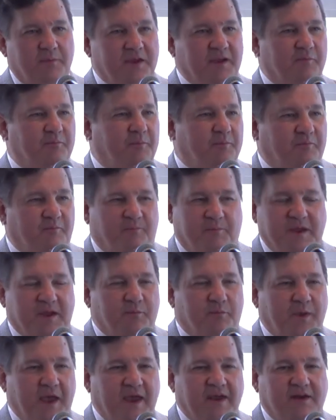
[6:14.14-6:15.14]
being
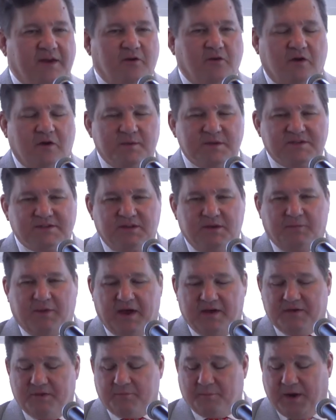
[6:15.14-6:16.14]
paid enormously
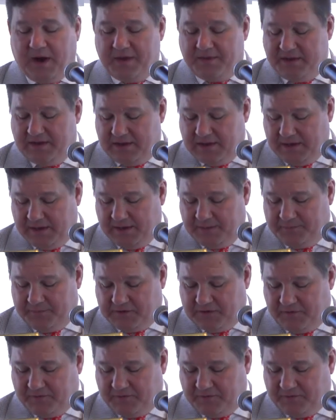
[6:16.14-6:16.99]
by the